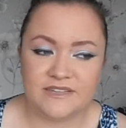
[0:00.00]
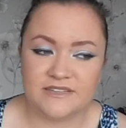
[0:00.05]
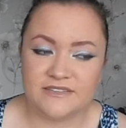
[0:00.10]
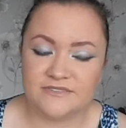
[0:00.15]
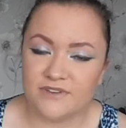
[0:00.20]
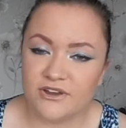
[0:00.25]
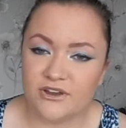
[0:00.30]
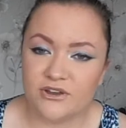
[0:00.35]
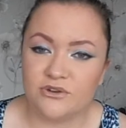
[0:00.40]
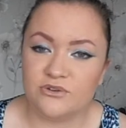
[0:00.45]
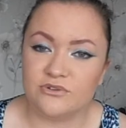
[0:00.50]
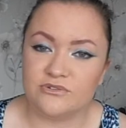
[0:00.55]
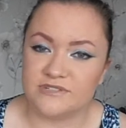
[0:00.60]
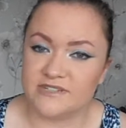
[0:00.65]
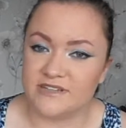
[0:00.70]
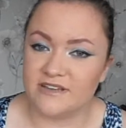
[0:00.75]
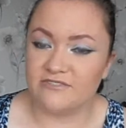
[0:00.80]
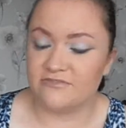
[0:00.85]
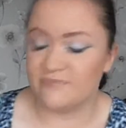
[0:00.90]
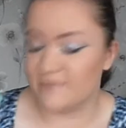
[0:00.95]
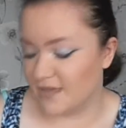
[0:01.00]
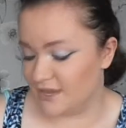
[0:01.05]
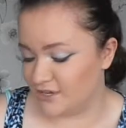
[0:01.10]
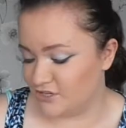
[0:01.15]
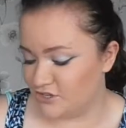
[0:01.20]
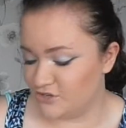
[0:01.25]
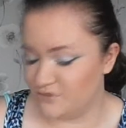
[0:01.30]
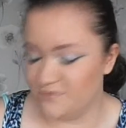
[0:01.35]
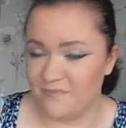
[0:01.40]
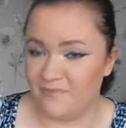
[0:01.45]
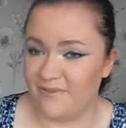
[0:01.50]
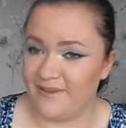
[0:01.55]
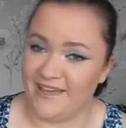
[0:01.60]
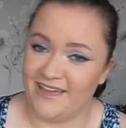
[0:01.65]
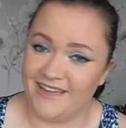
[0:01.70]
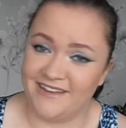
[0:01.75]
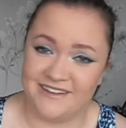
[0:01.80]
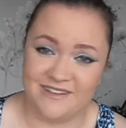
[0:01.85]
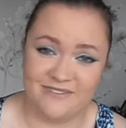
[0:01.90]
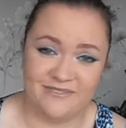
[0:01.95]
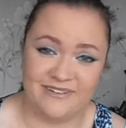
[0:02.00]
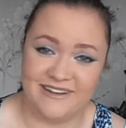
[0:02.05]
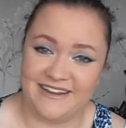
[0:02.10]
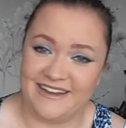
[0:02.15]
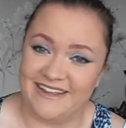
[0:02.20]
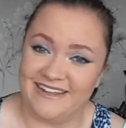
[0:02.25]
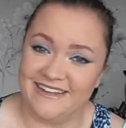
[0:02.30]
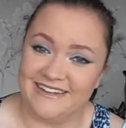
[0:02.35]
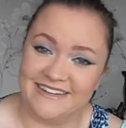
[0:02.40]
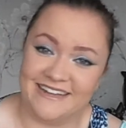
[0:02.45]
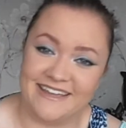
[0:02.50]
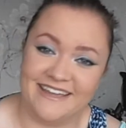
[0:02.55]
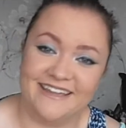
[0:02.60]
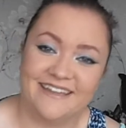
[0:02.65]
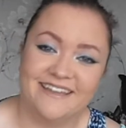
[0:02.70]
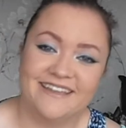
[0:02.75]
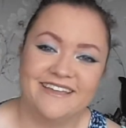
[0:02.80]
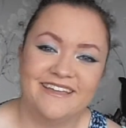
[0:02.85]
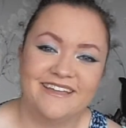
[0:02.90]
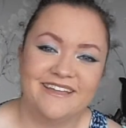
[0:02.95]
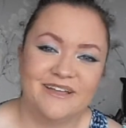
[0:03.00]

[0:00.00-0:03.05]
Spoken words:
It's very naughty of me. I shouldn't be. I don't need it.